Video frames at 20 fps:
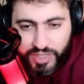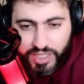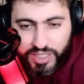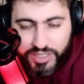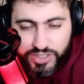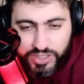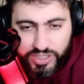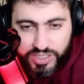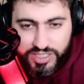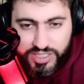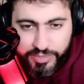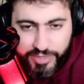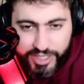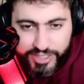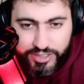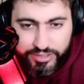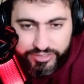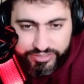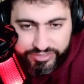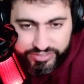It's just a
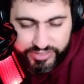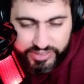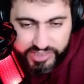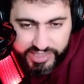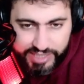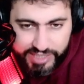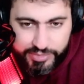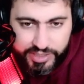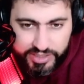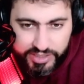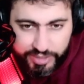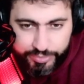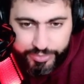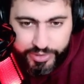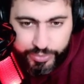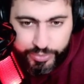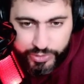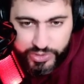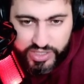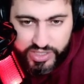matter of time until
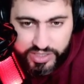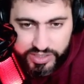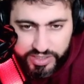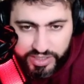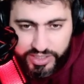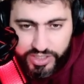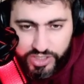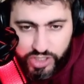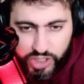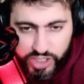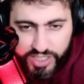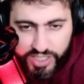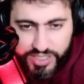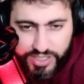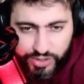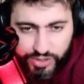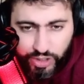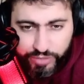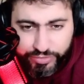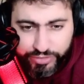people start getting
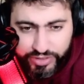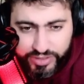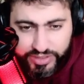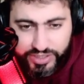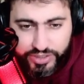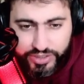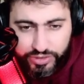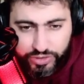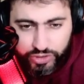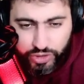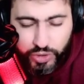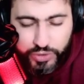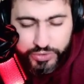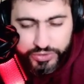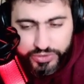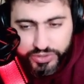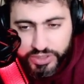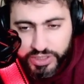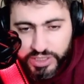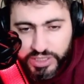chancy. Hopefully they
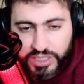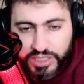don't.